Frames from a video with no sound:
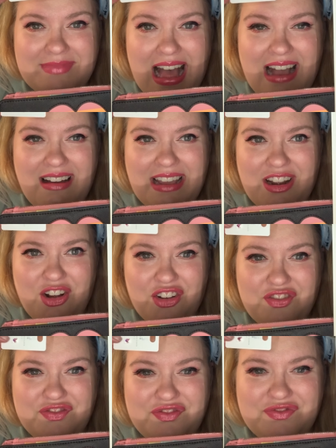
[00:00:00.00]
I like it
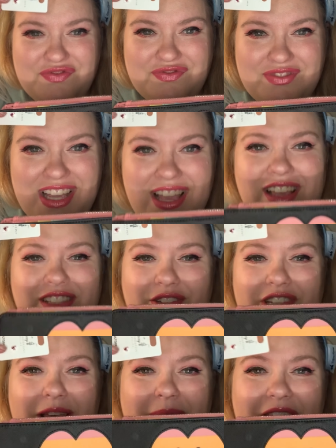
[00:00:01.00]
all. So
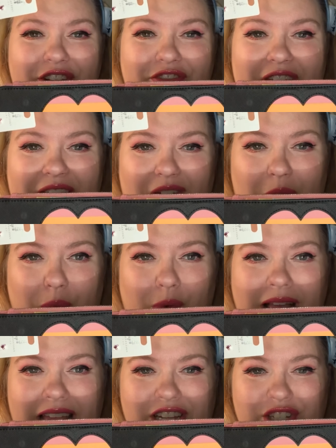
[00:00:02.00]
tell me your favorite.
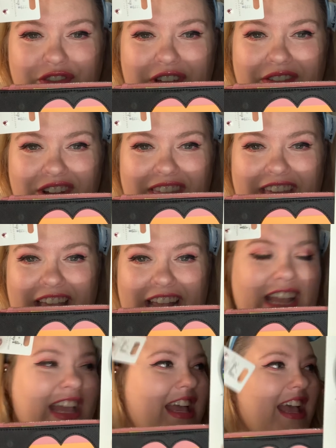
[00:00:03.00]
What is your favorite thing?